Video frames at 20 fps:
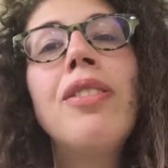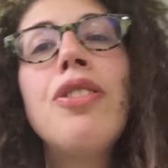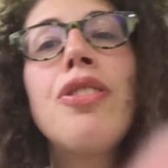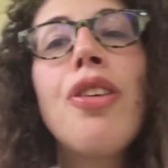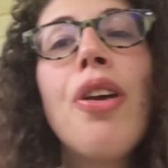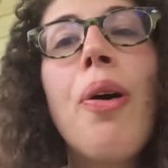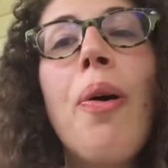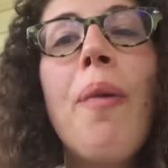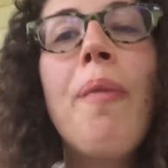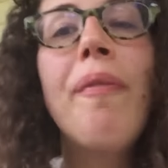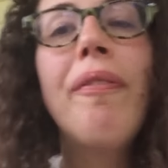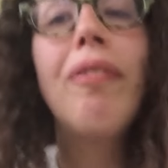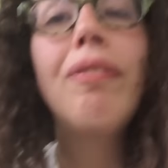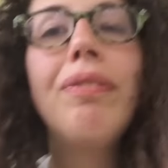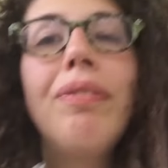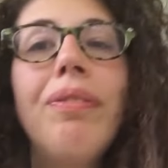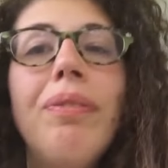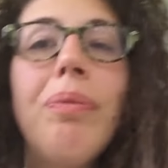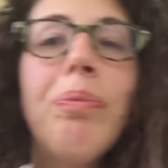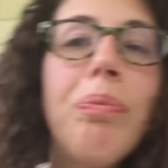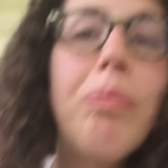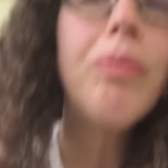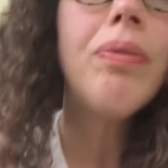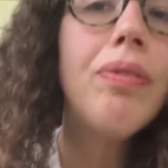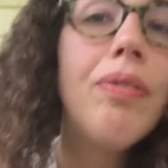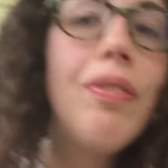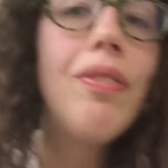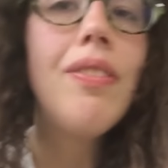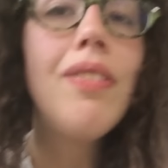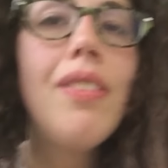So
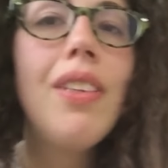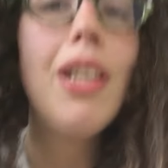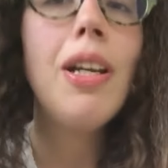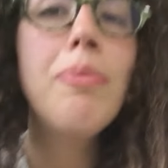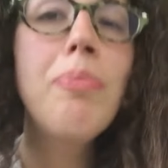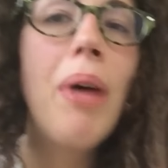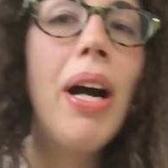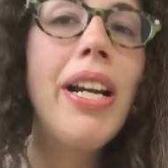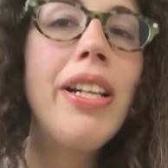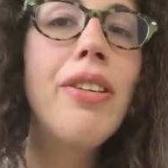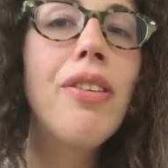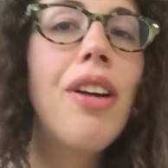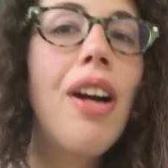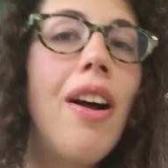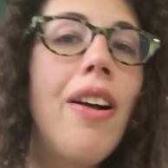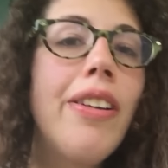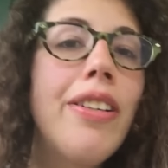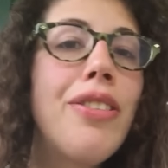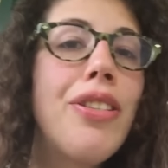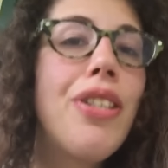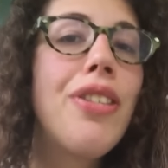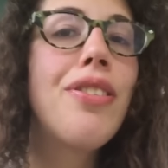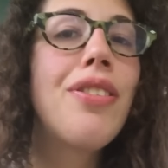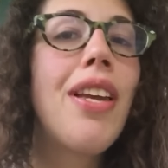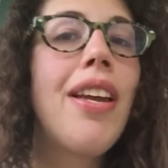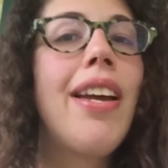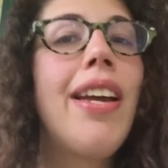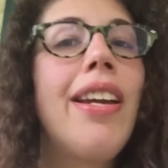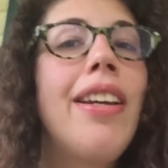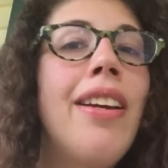my neurologist
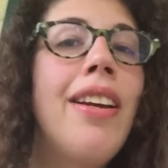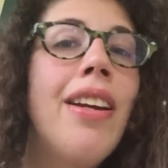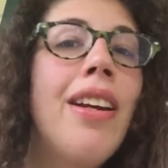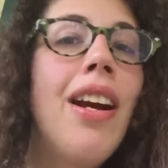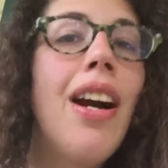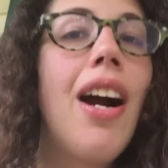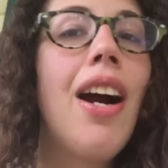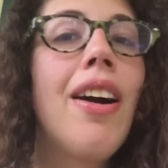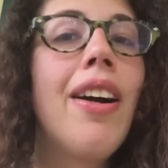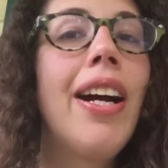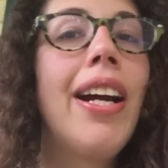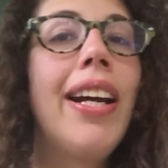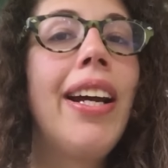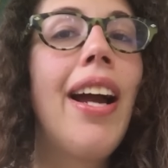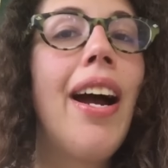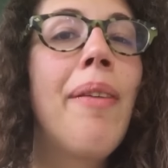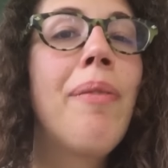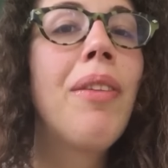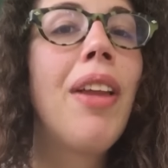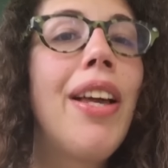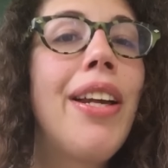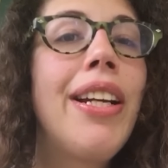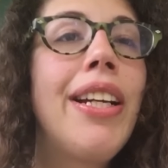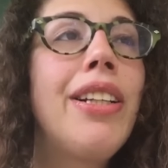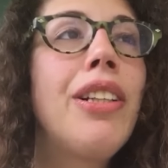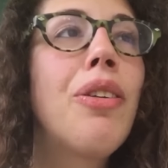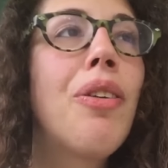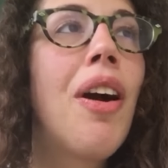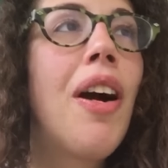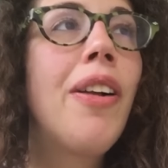said, all right, I'm
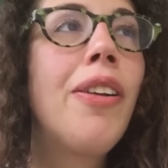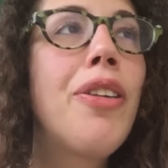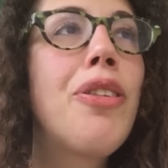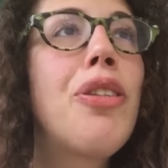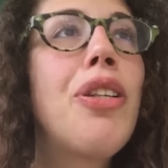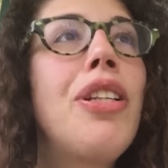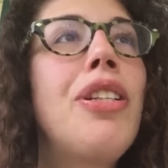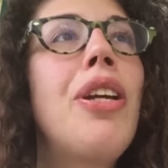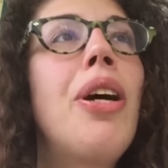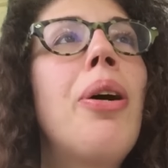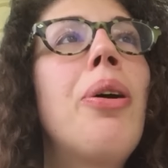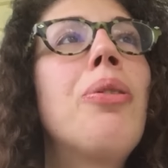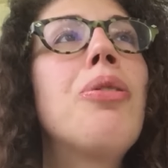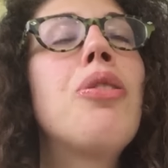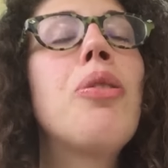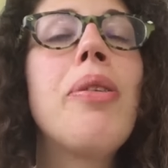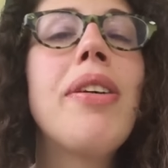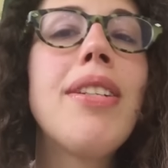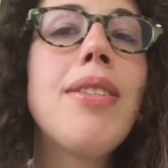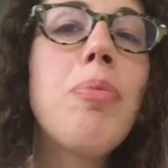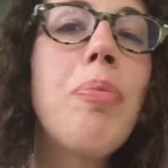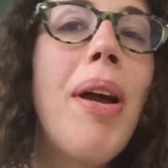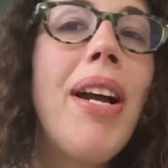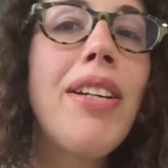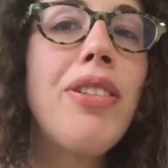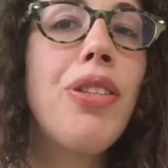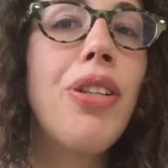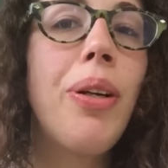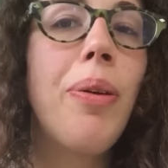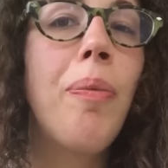letting neurology know to
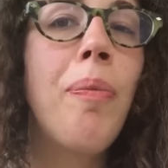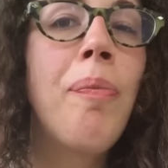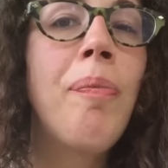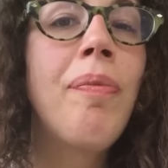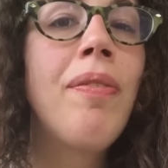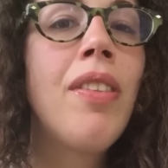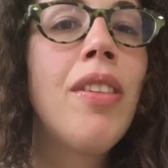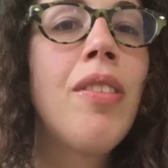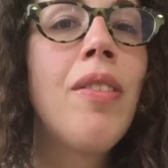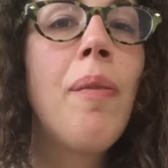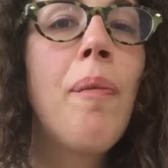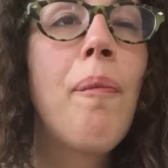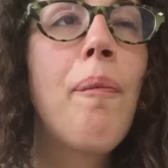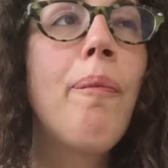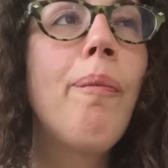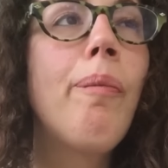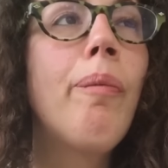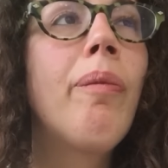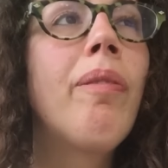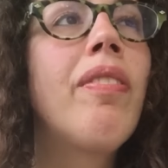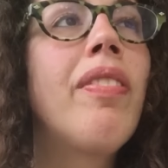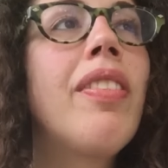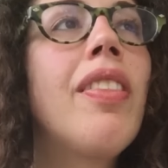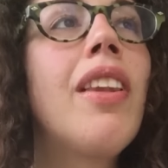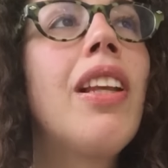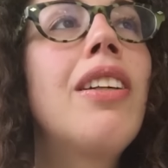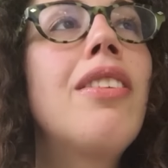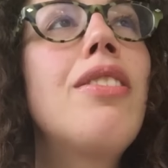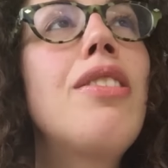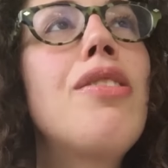expect you.
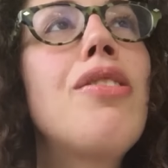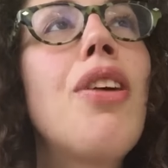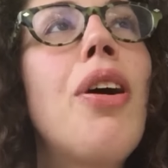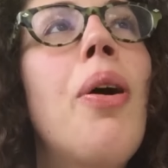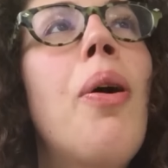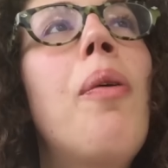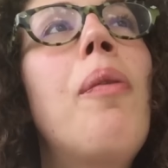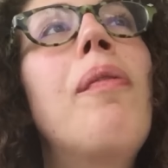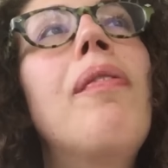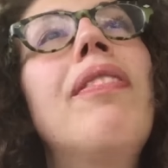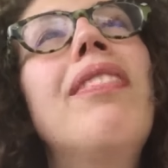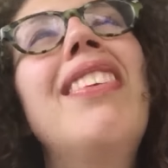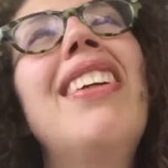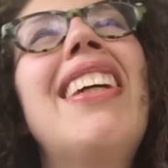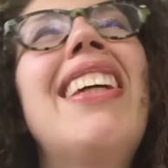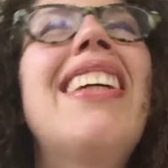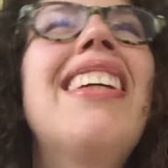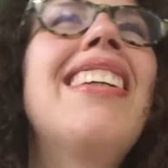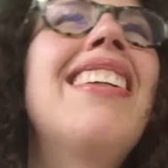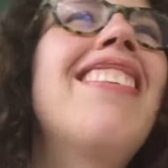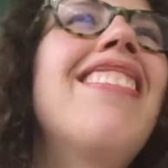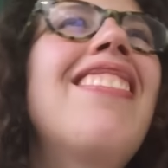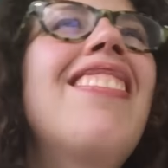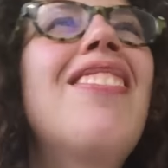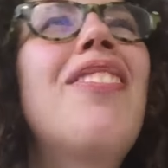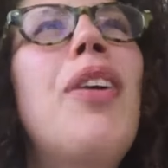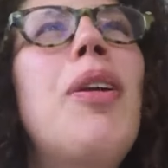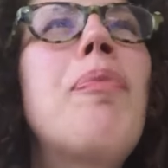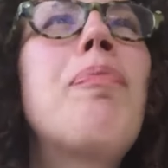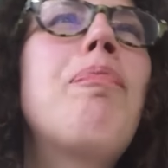So, and
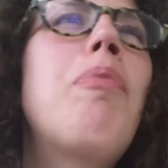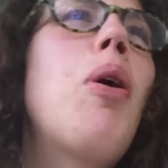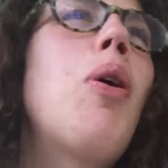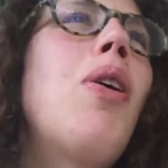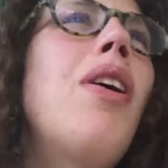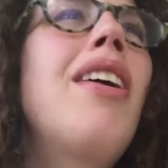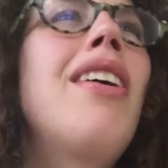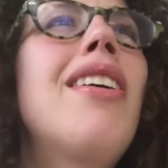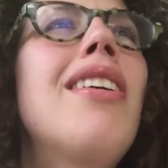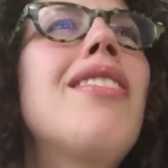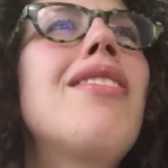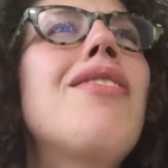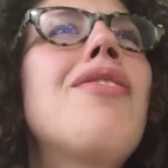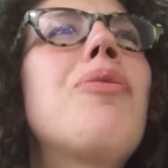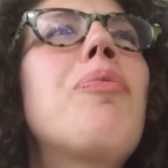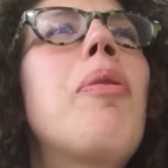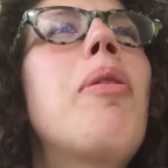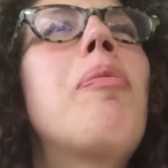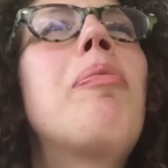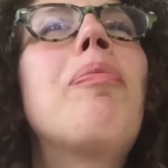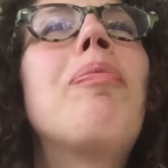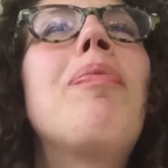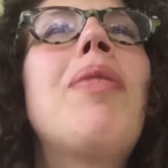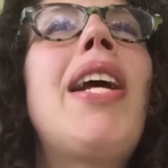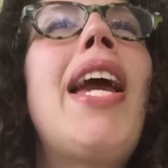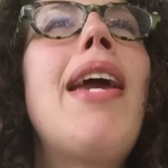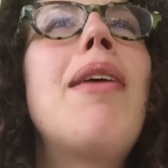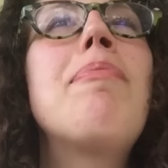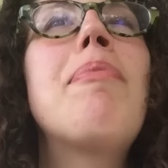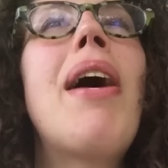we paused, we
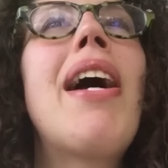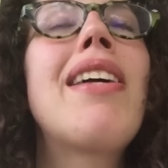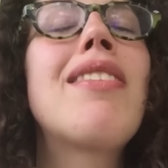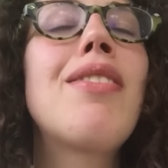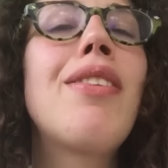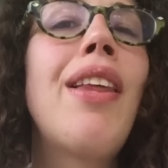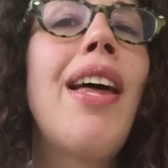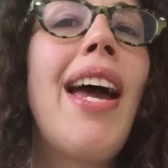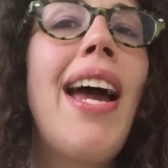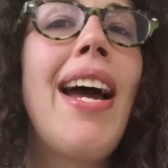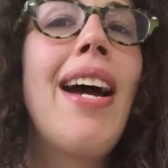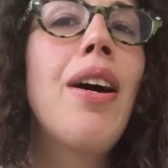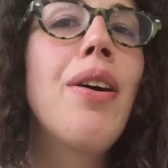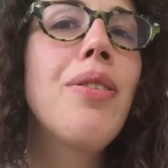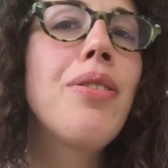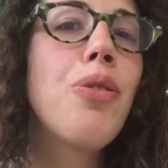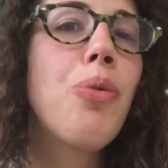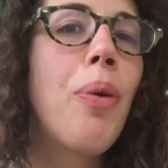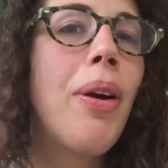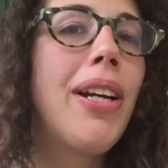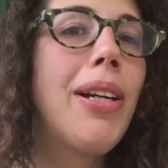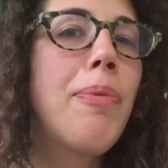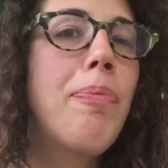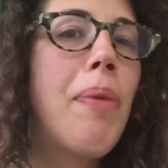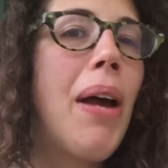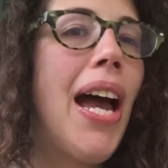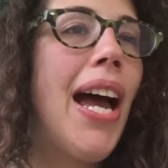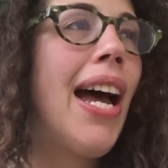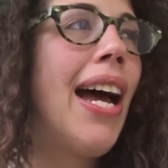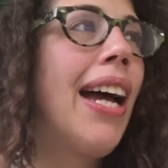came back to the house so I could
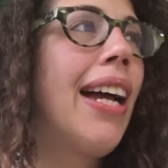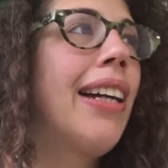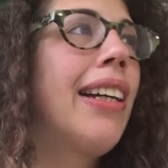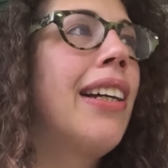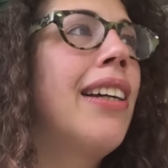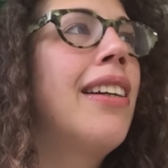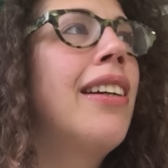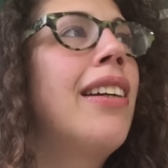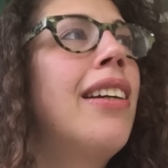pack.